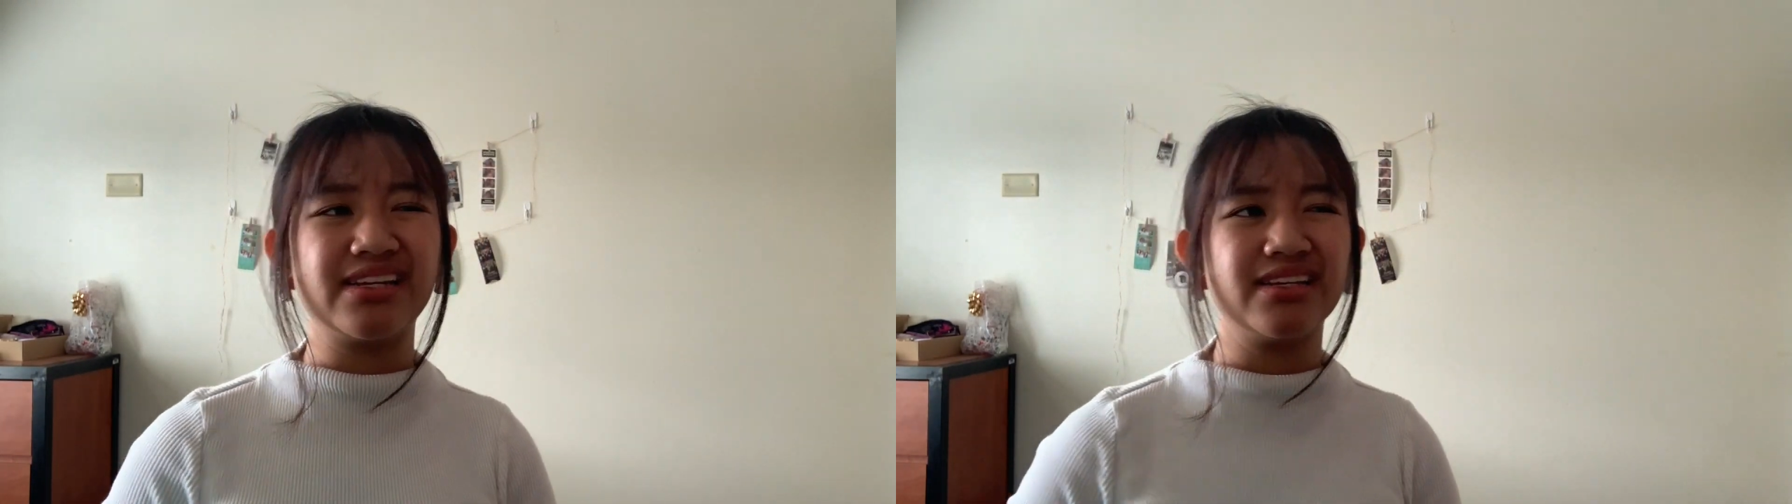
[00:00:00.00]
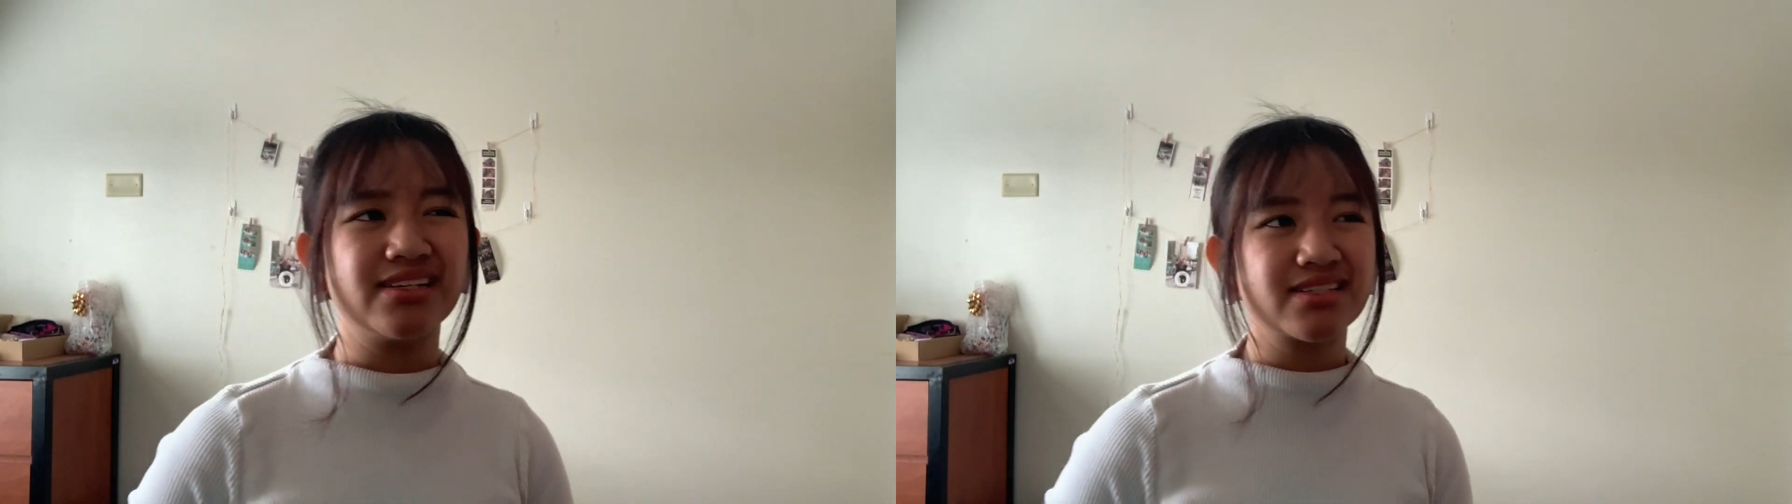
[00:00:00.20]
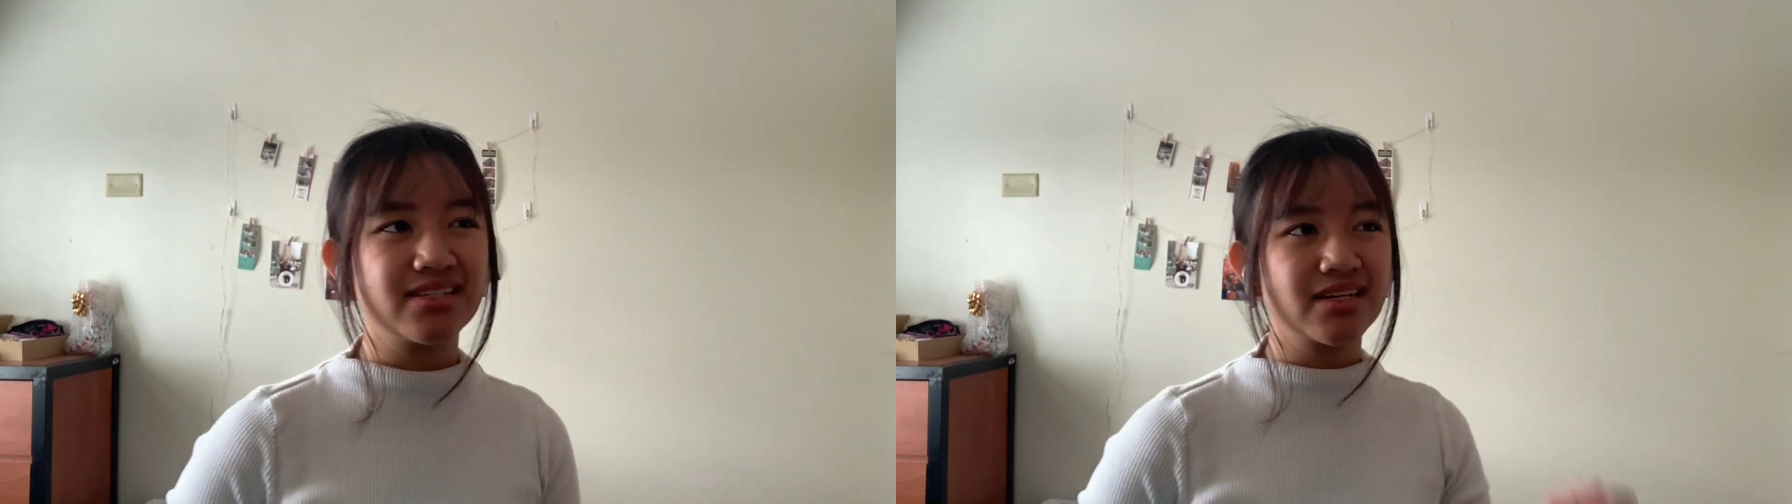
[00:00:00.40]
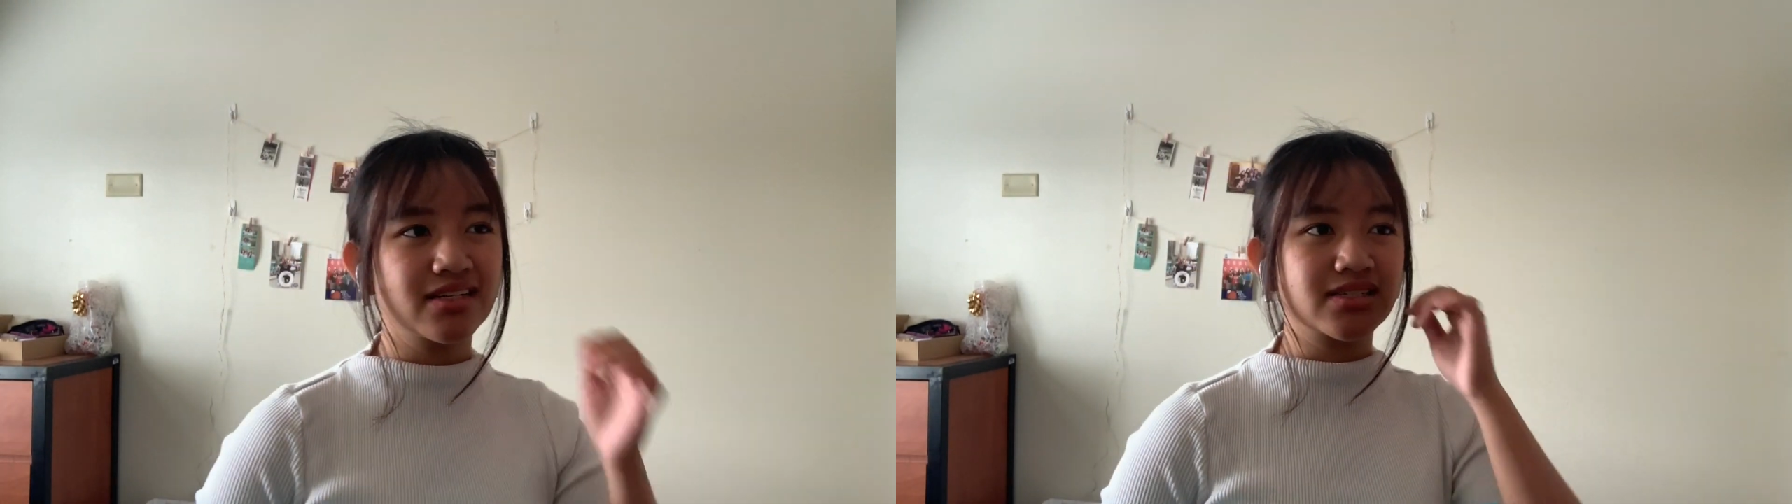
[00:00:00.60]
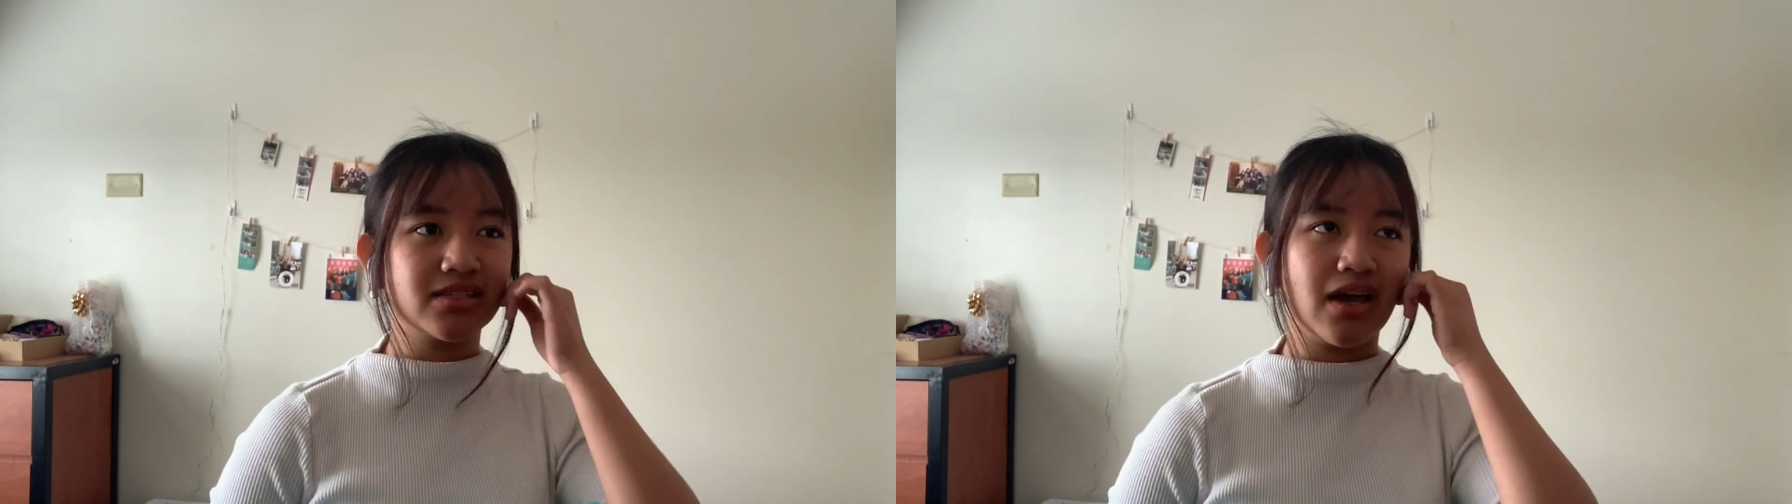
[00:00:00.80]
easy, I
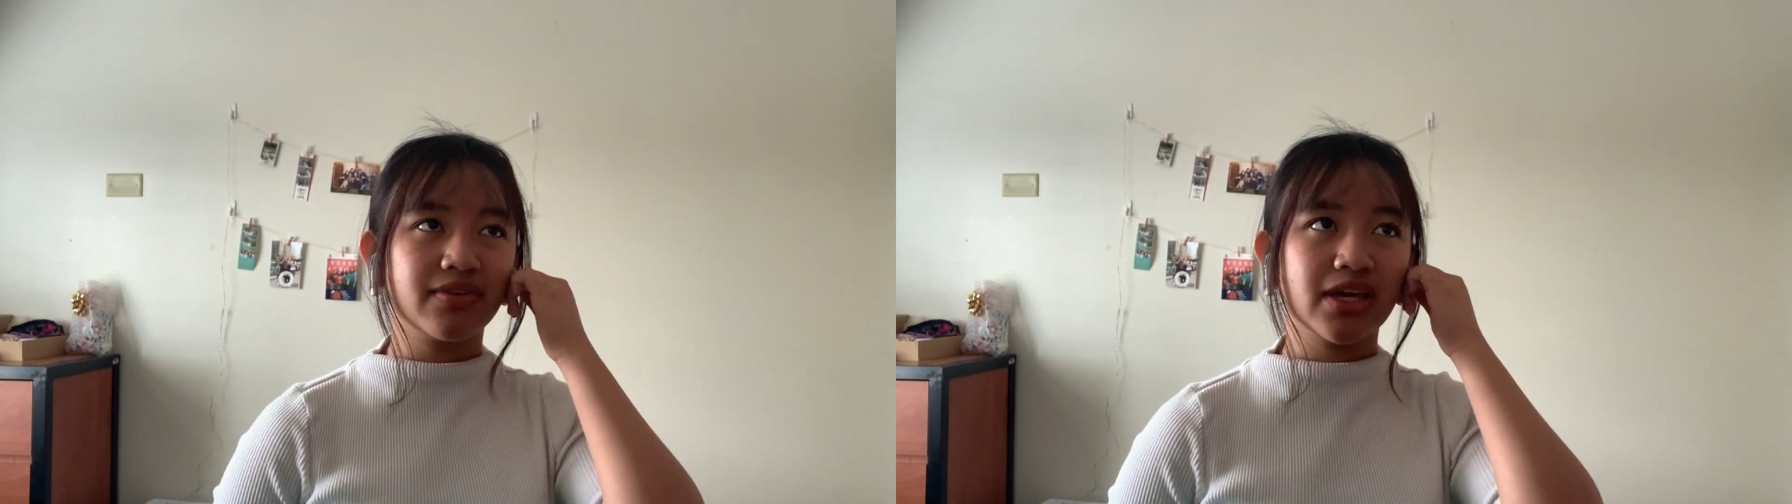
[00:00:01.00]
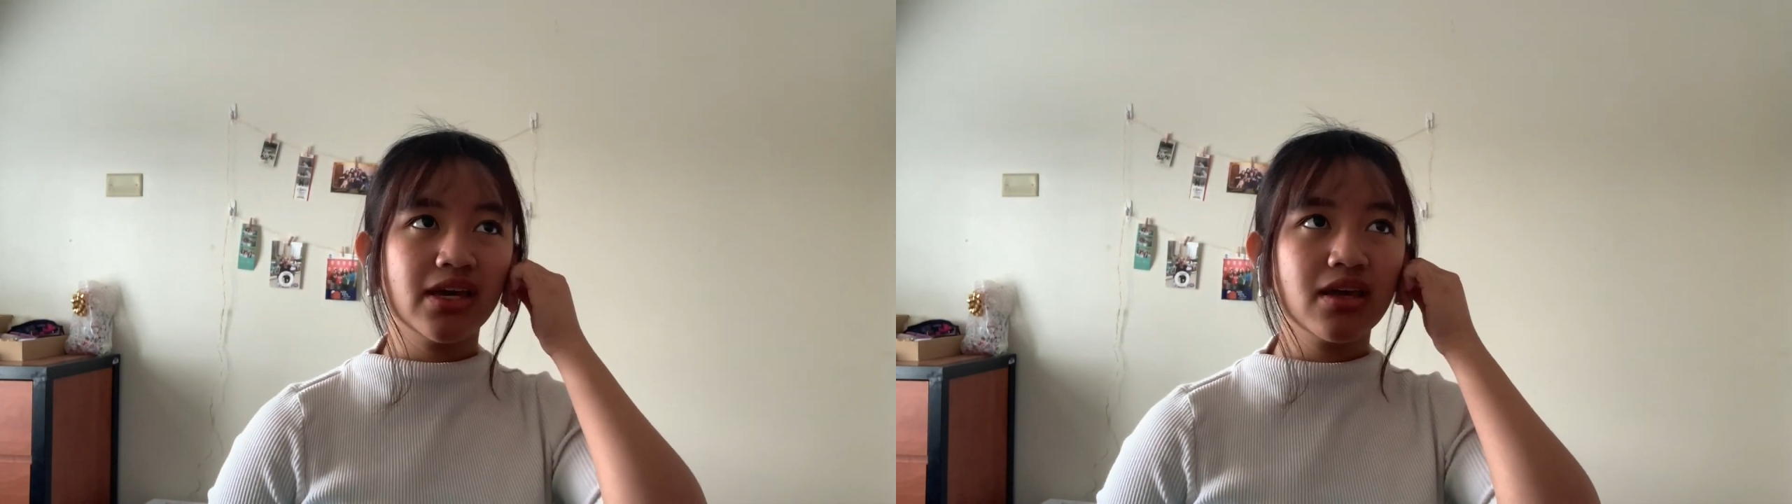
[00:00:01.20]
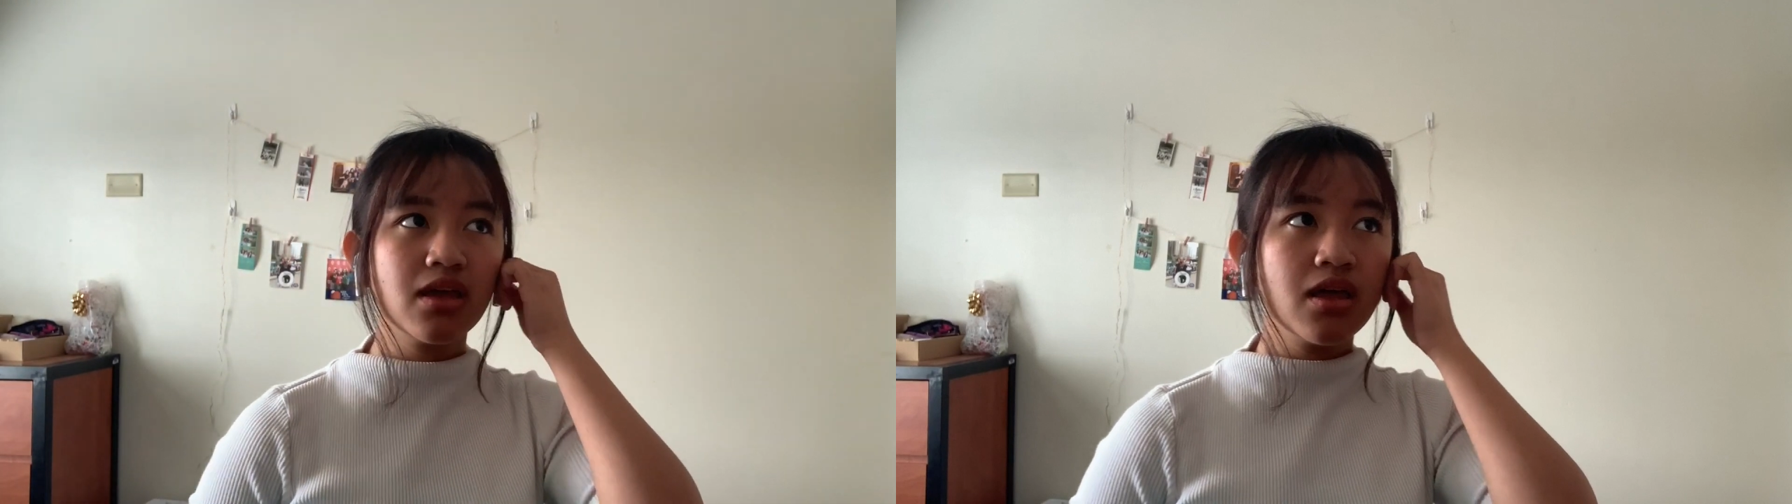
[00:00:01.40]
guess, to navigate,